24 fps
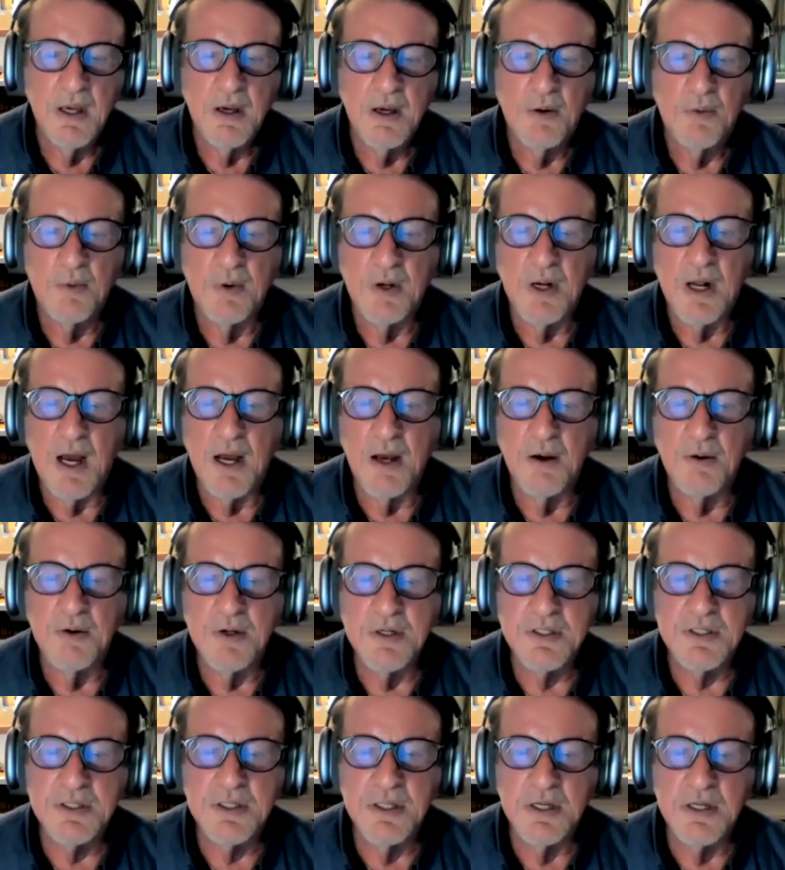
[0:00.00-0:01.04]
When I
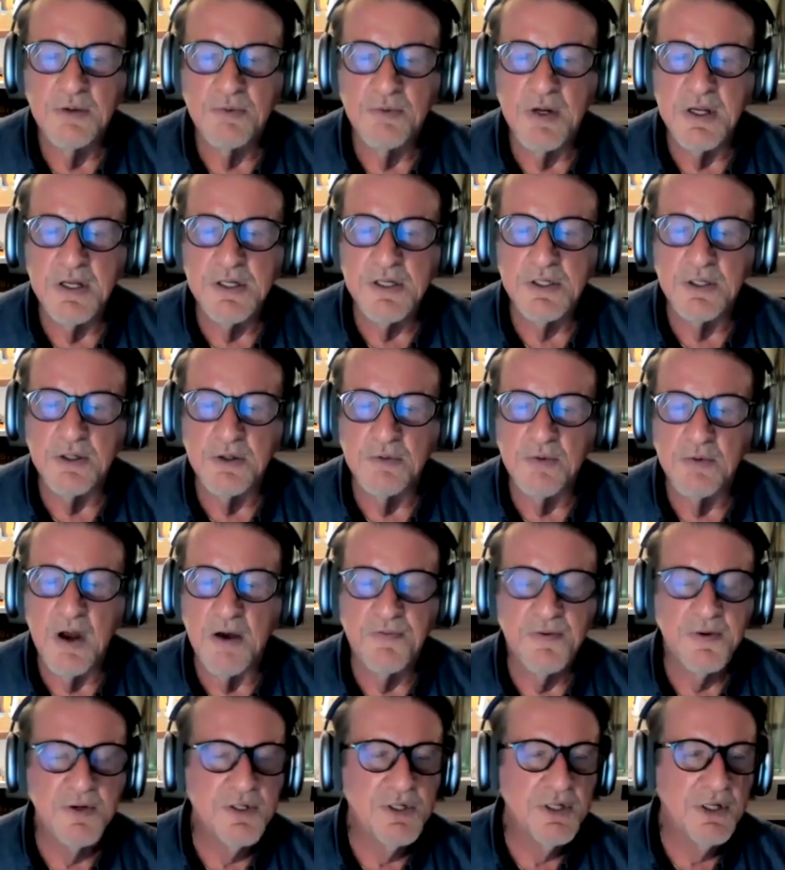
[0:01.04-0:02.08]
was the Regional
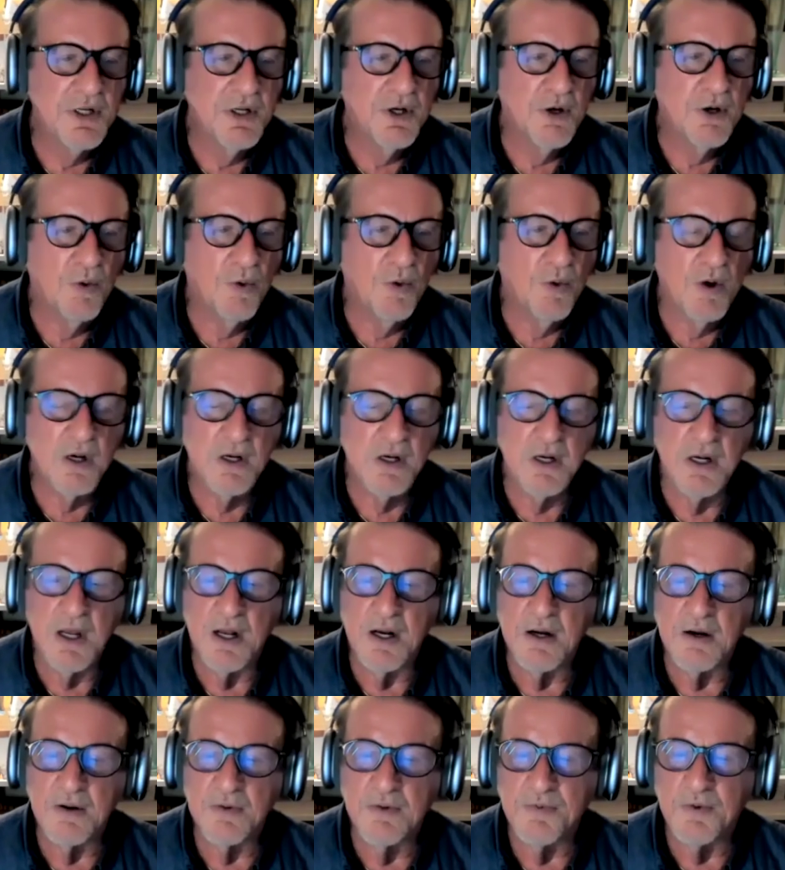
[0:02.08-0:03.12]
Refugee
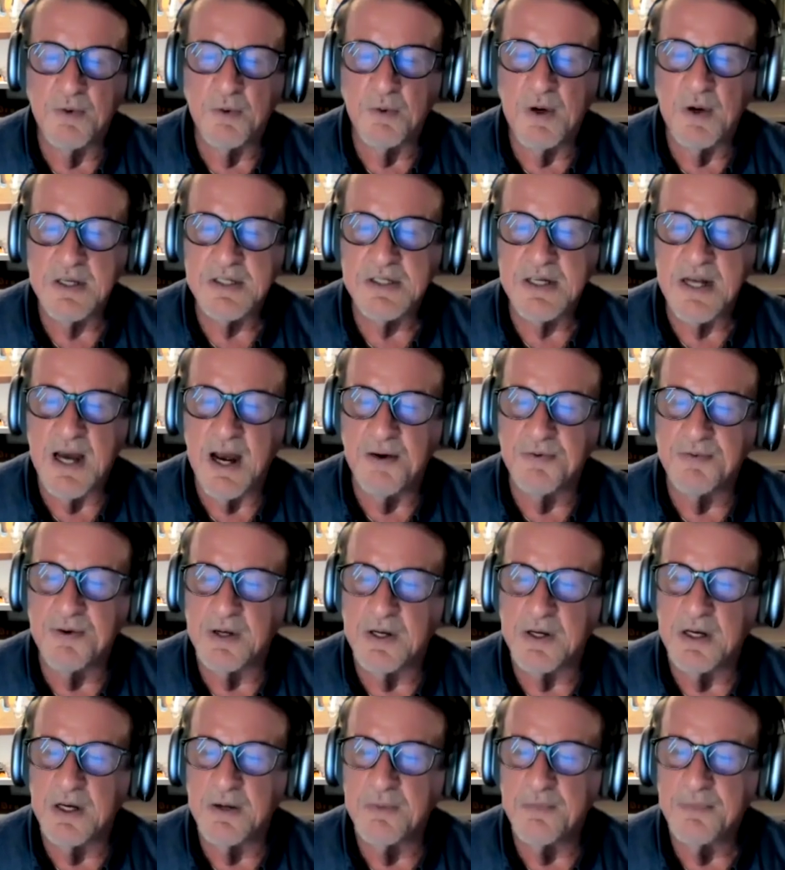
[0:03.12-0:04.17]
Coordinator for West
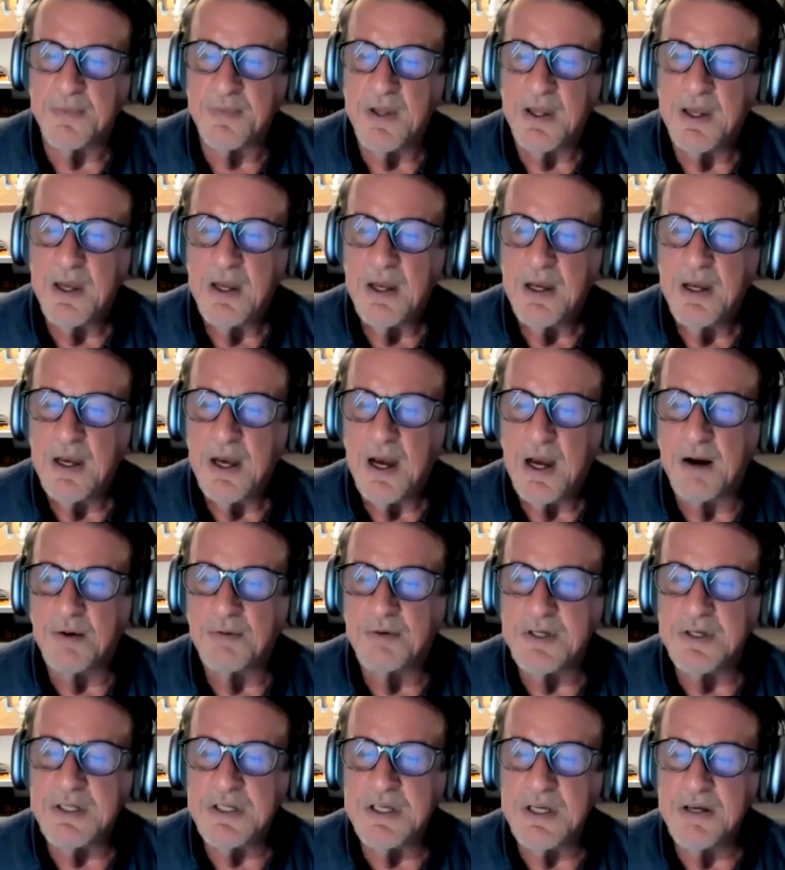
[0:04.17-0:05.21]
Africa, I
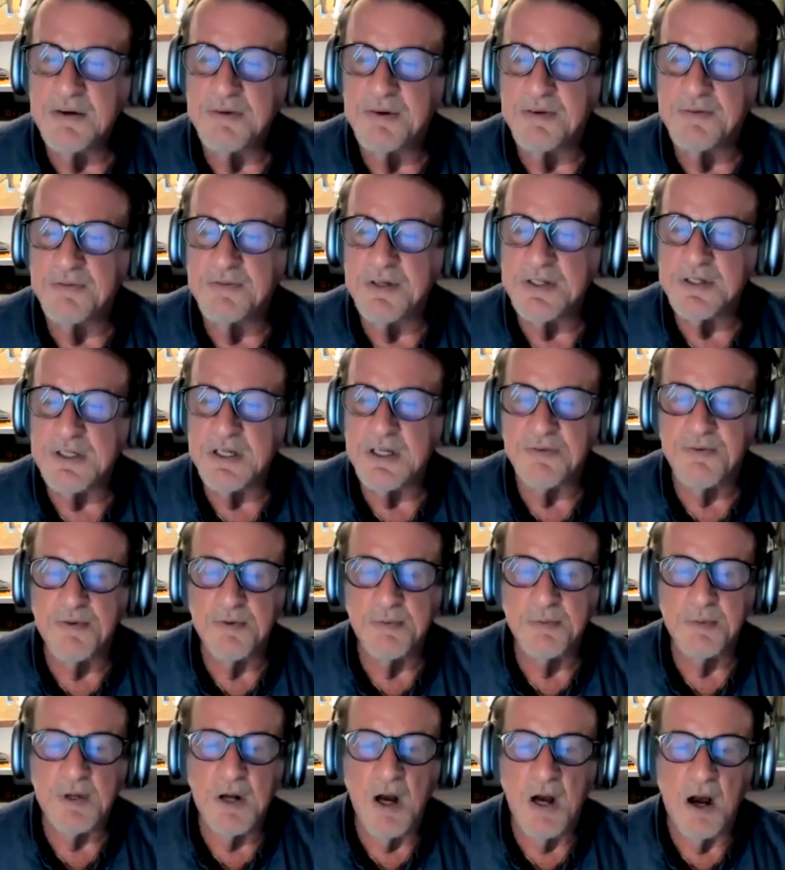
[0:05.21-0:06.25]
received a visit
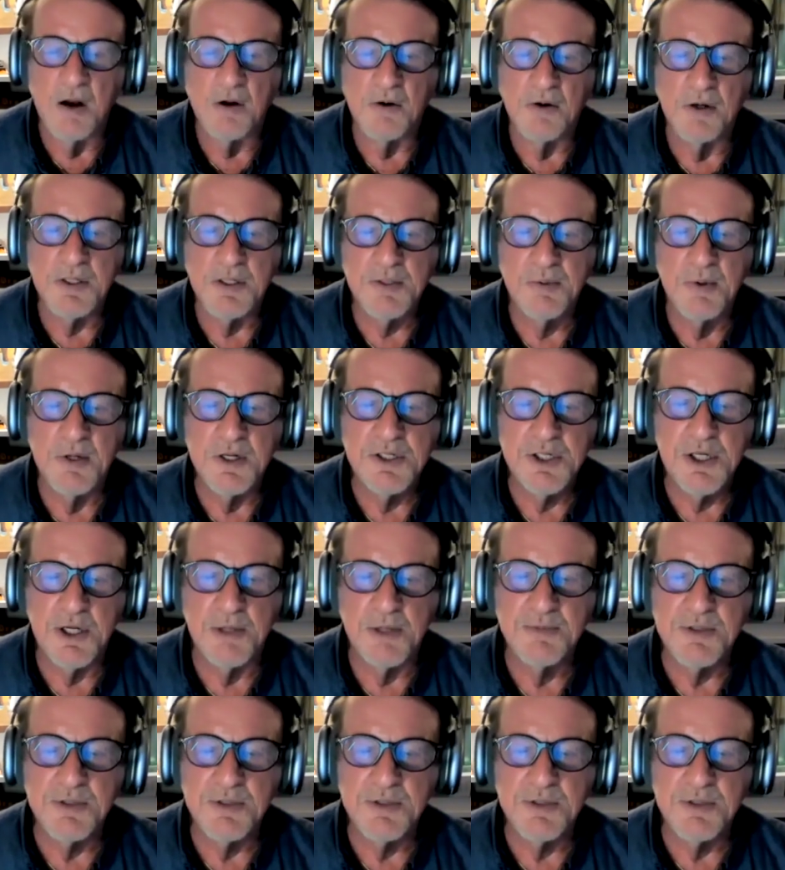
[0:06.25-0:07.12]
from Congressman Jim